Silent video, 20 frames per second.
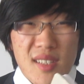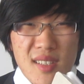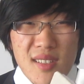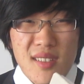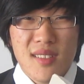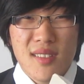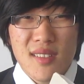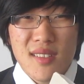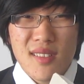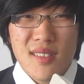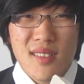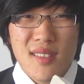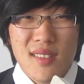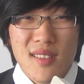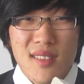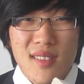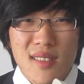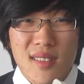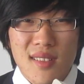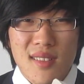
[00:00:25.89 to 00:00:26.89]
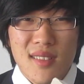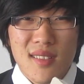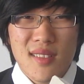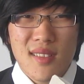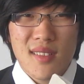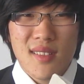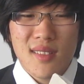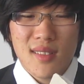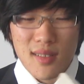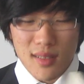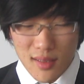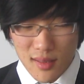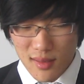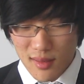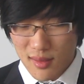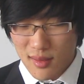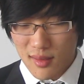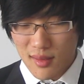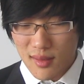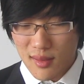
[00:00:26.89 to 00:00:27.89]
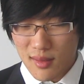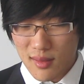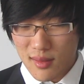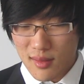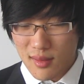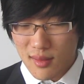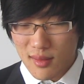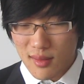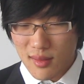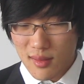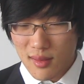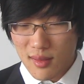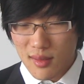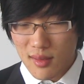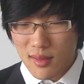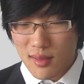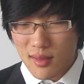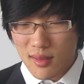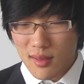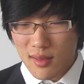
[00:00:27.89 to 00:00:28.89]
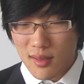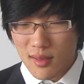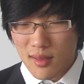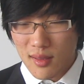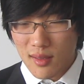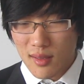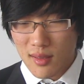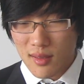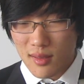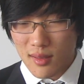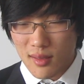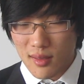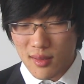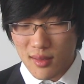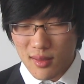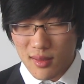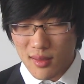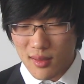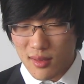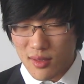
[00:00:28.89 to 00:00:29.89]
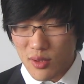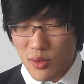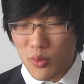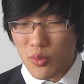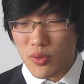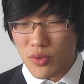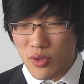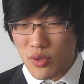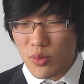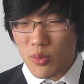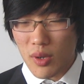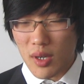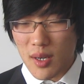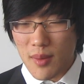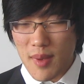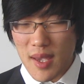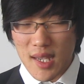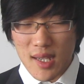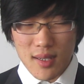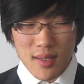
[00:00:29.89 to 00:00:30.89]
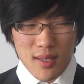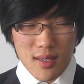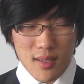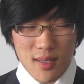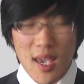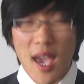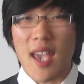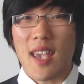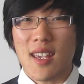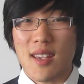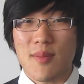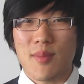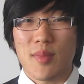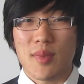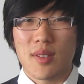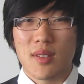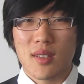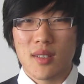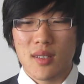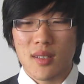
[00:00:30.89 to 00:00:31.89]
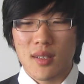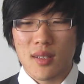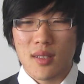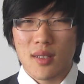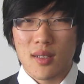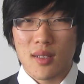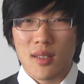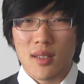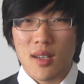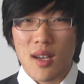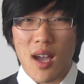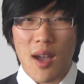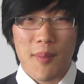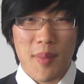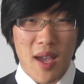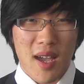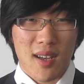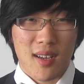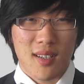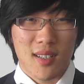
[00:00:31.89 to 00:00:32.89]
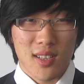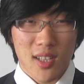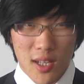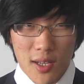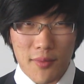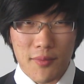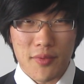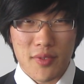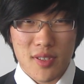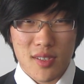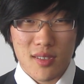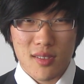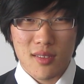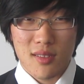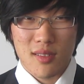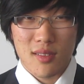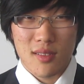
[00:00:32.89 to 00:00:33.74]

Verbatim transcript: What? You, you want to make a game about gloves?